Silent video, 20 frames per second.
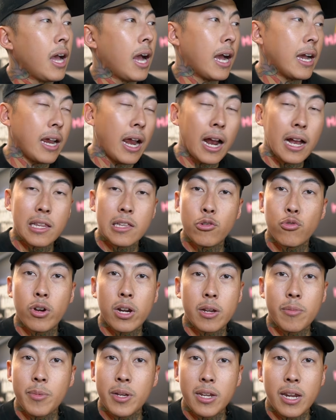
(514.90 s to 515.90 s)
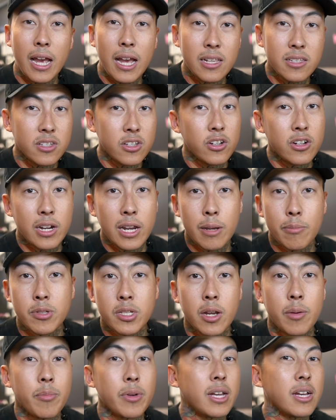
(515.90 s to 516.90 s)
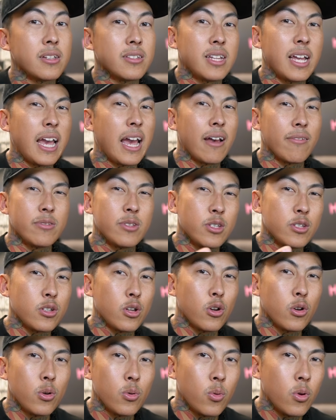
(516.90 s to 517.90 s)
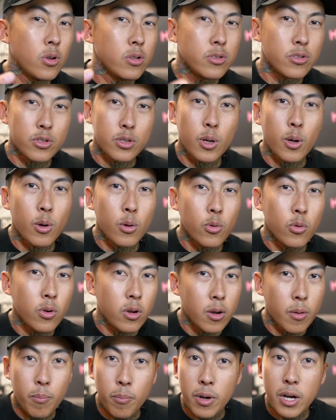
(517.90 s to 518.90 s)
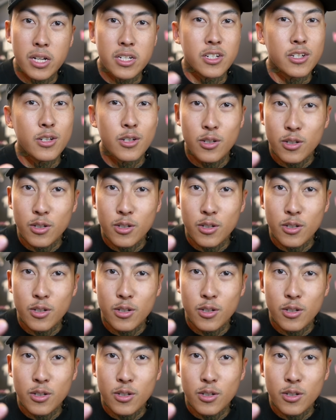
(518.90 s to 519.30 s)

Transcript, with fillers: I highly recommend Etsy or Amazon because they have so, so much